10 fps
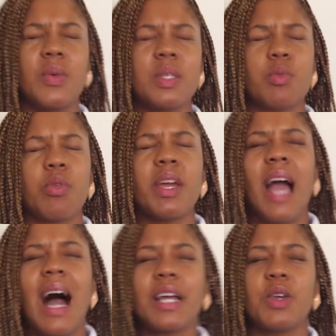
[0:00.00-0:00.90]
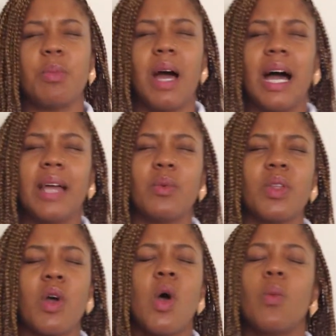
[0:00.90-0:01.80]
who is preoccupied
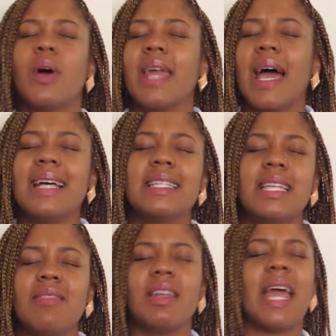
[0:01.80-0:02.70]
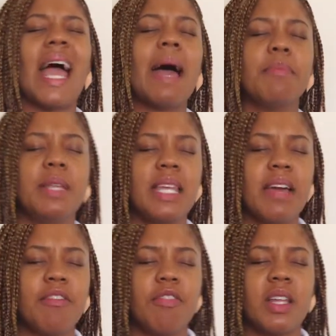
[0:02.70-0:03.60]
with what hasn't even happened
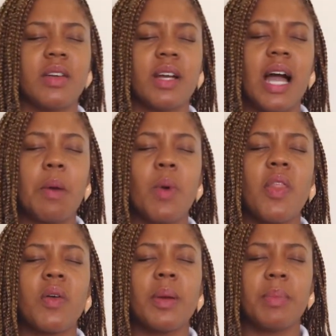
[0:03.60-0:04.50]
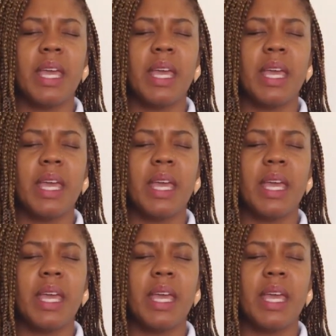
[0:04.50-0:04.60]
yet, Father God, whether it